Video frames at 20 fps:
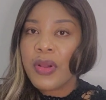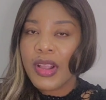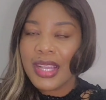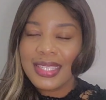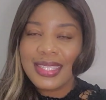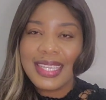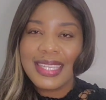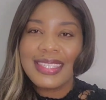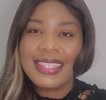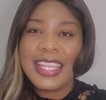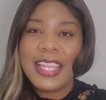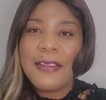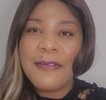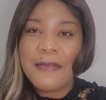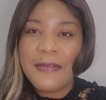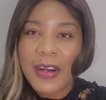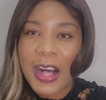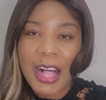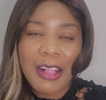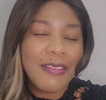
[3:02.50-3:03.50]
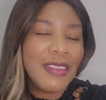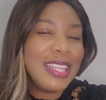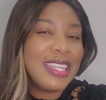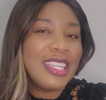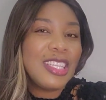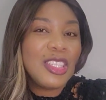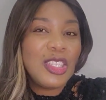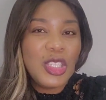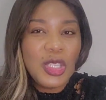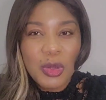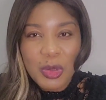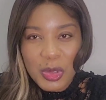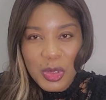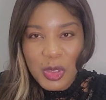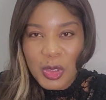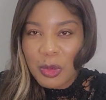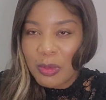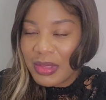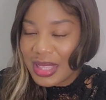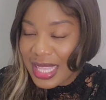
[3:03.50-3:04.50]
process involved in this
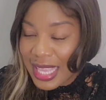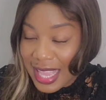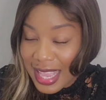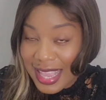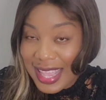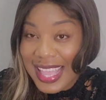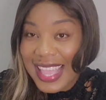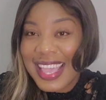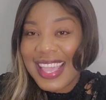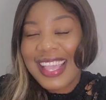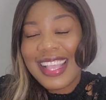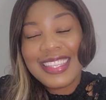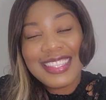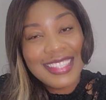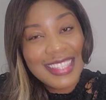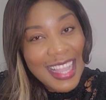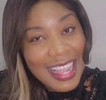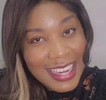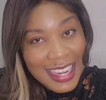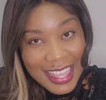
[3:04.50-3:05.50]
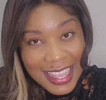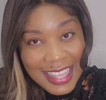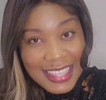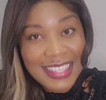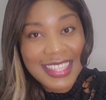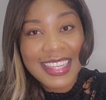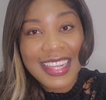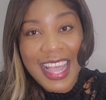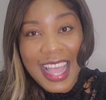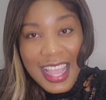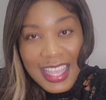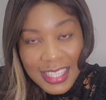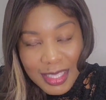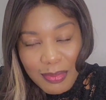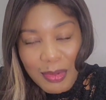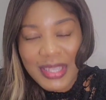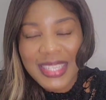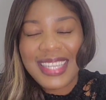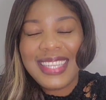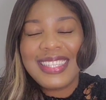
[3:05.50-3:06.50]
YouTube thing. It's not easy, guys,
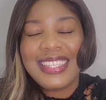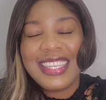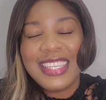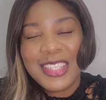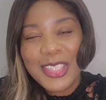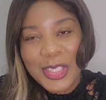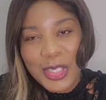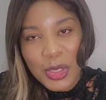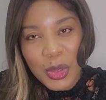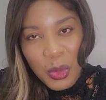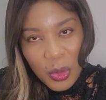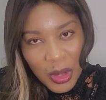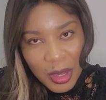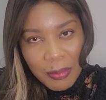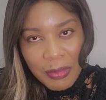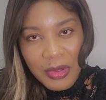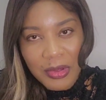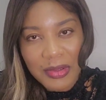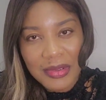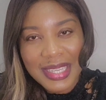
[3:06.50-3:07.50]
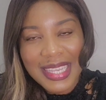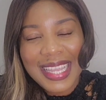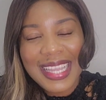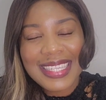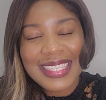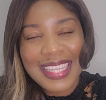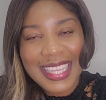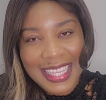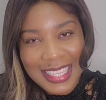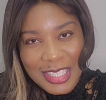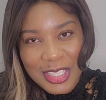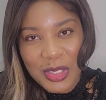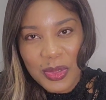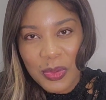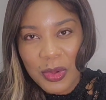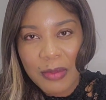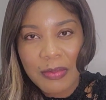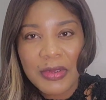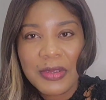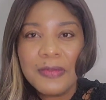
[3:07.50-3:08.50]
but it is doable. It is
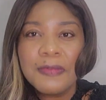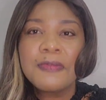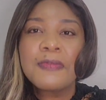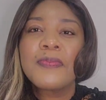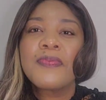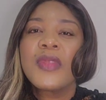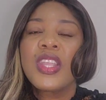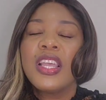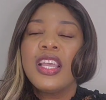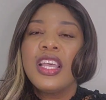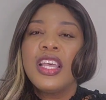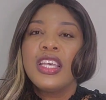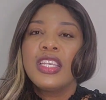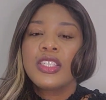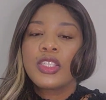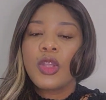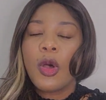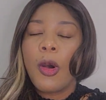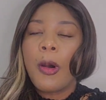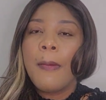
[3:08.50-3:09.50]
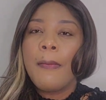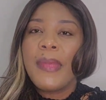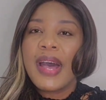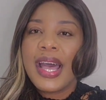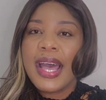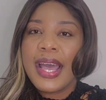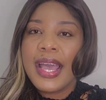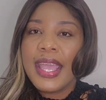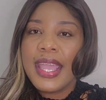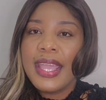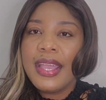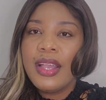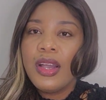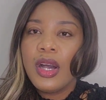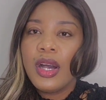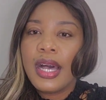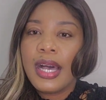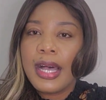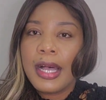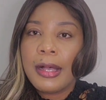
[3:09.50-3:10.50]
doable. So my
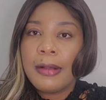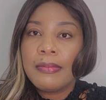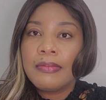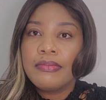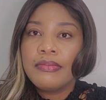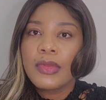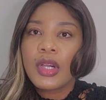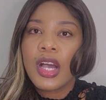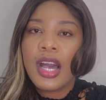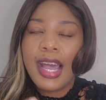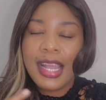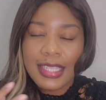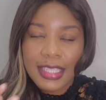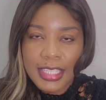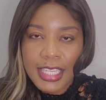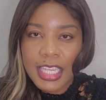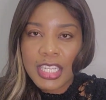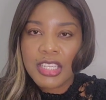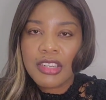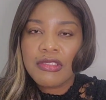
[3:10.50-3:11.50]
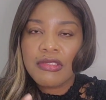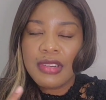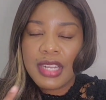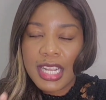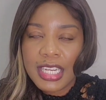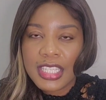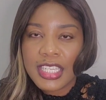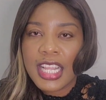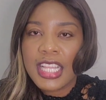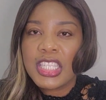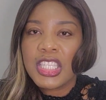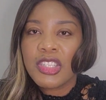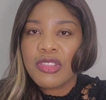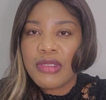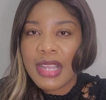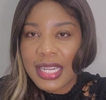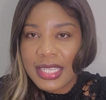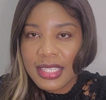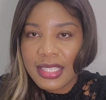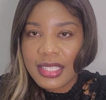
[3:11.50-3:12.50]
content creation
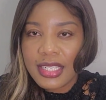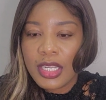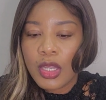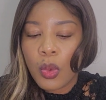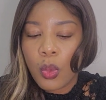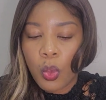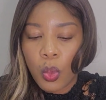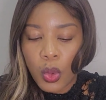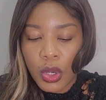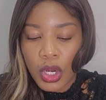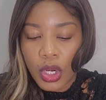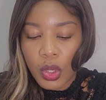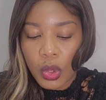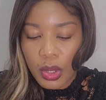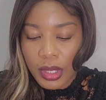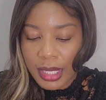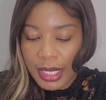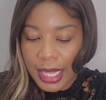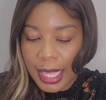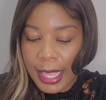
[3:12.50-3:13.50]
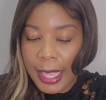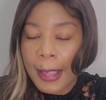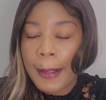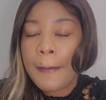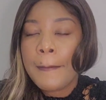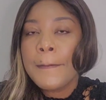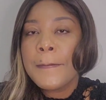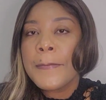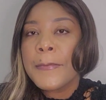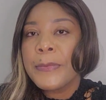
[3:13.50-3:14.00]
strategy would look like